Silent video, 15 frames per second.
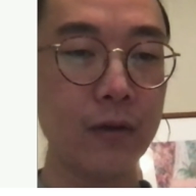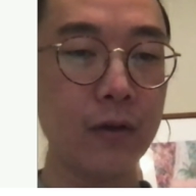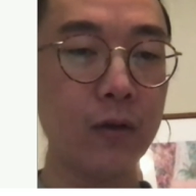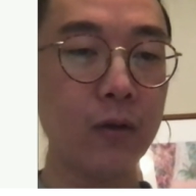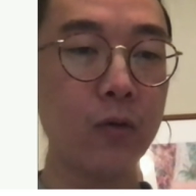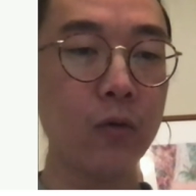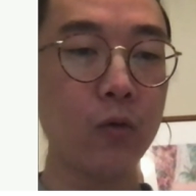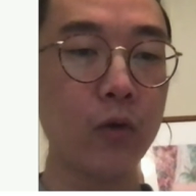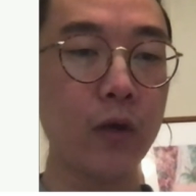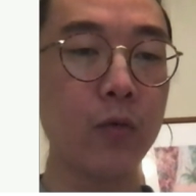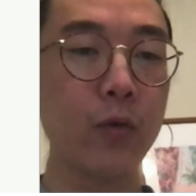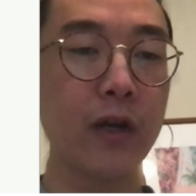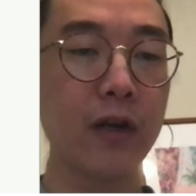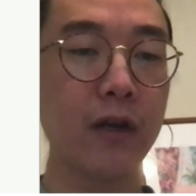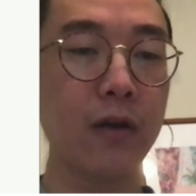When
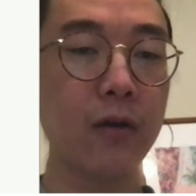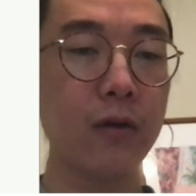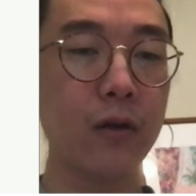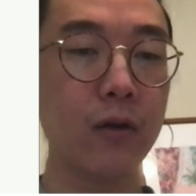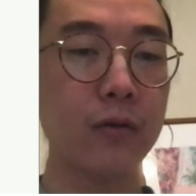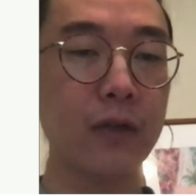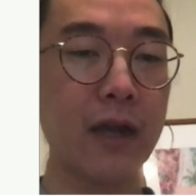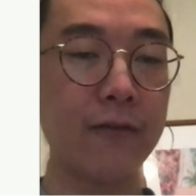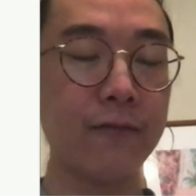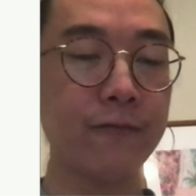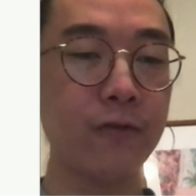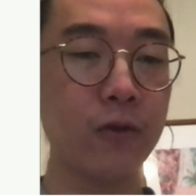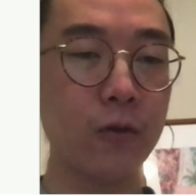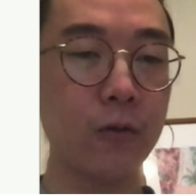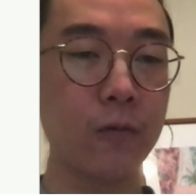we load
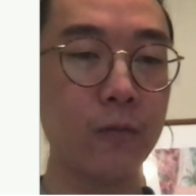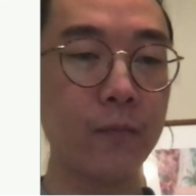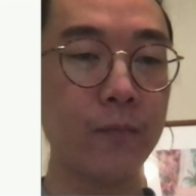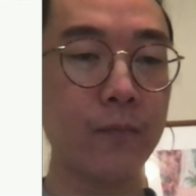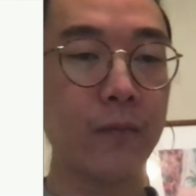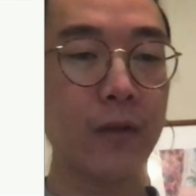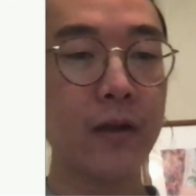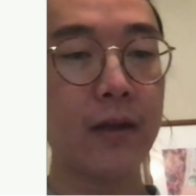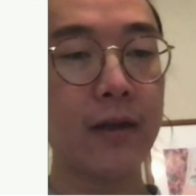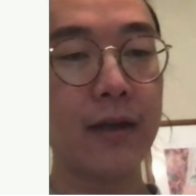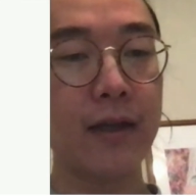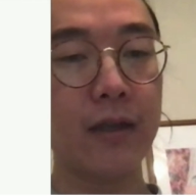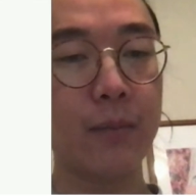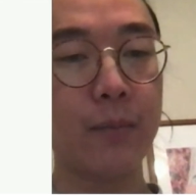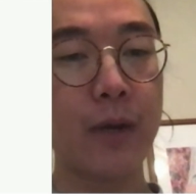O.foo in
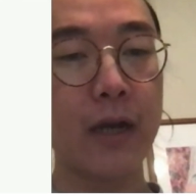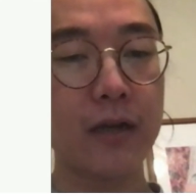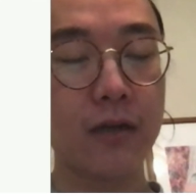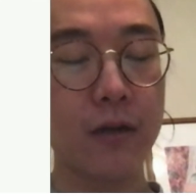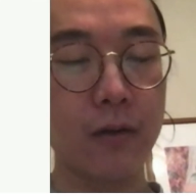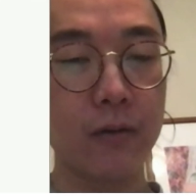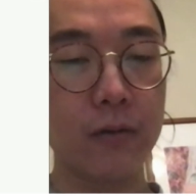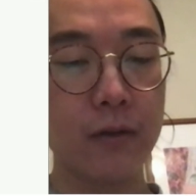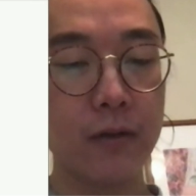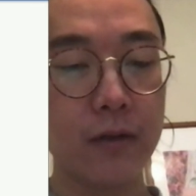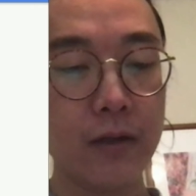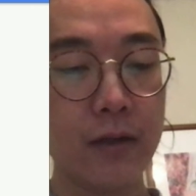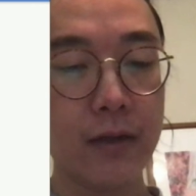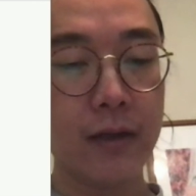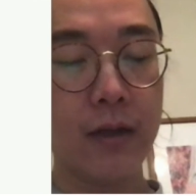the bytecode,
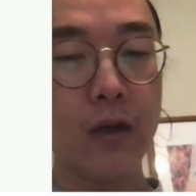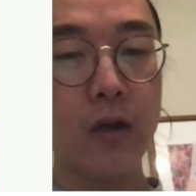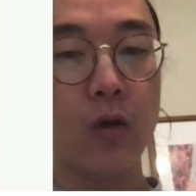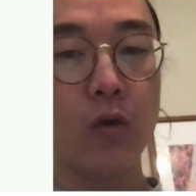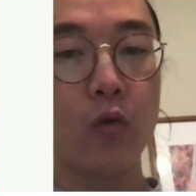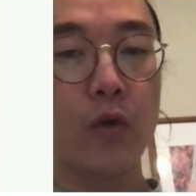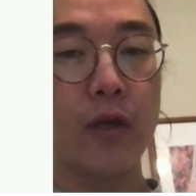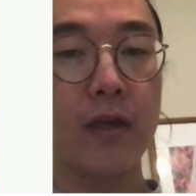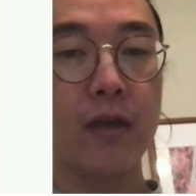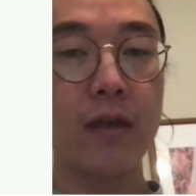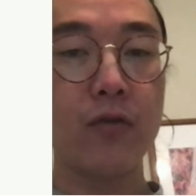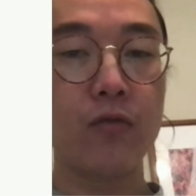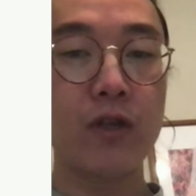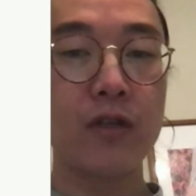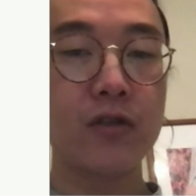we
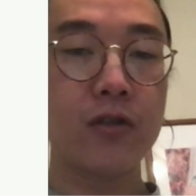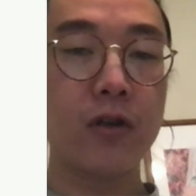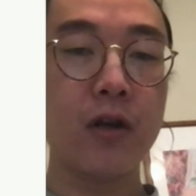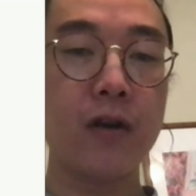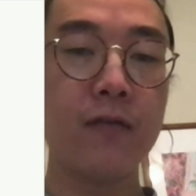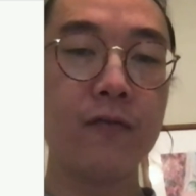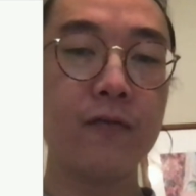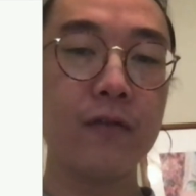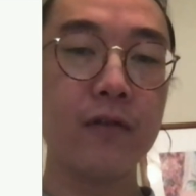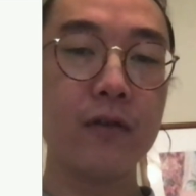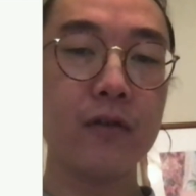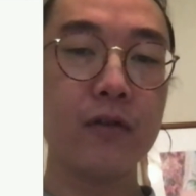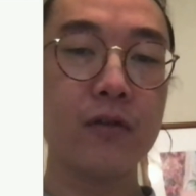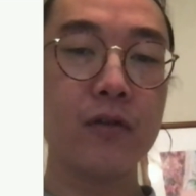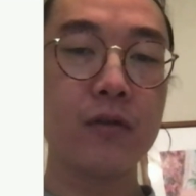reserve
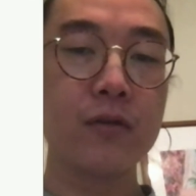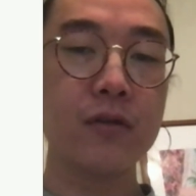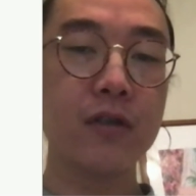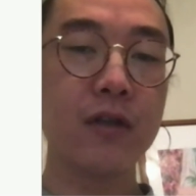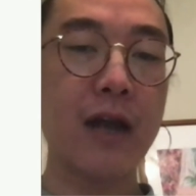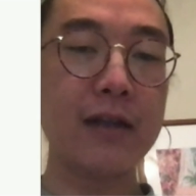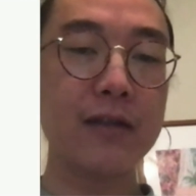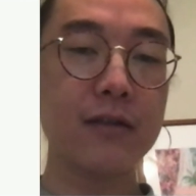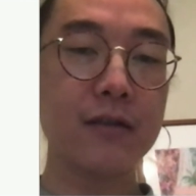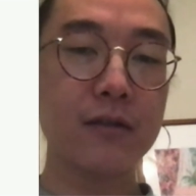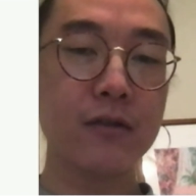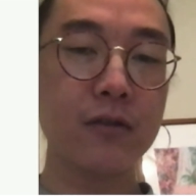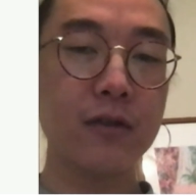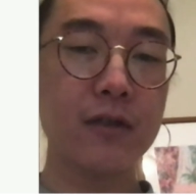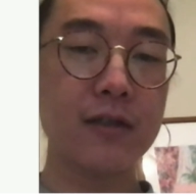2 slots
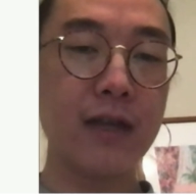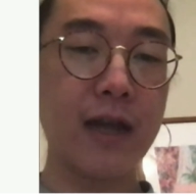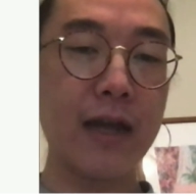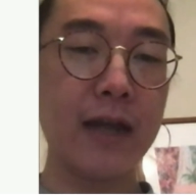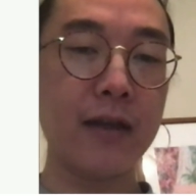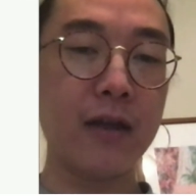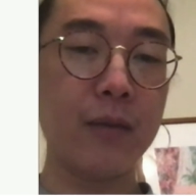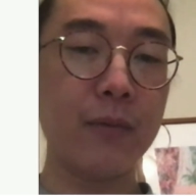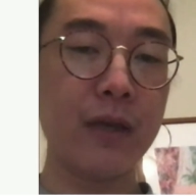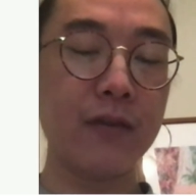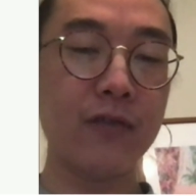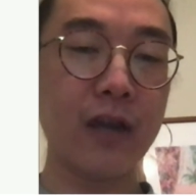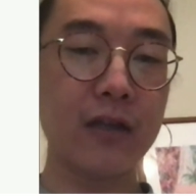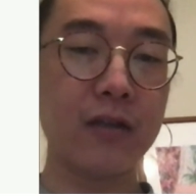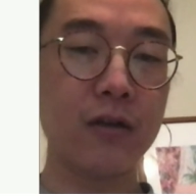to the side in a big
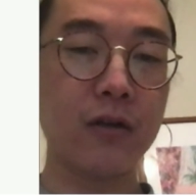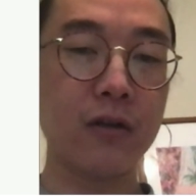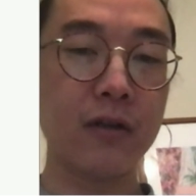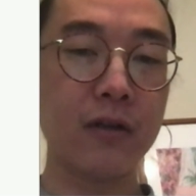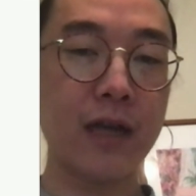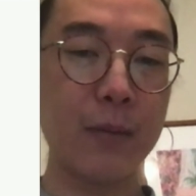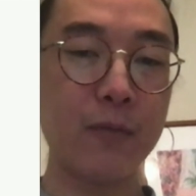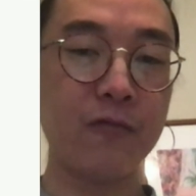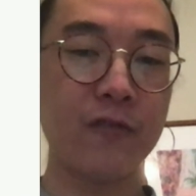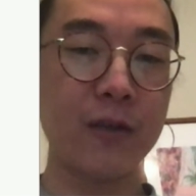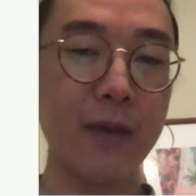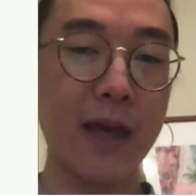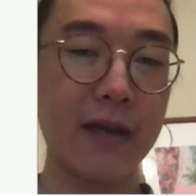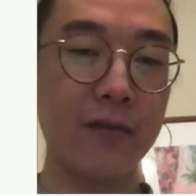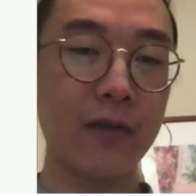vector called a type
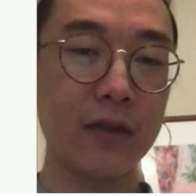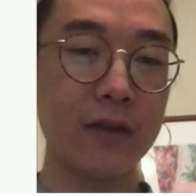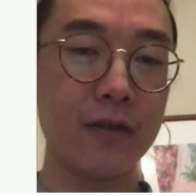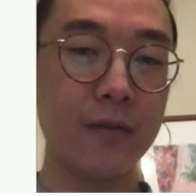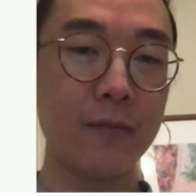feedback vector.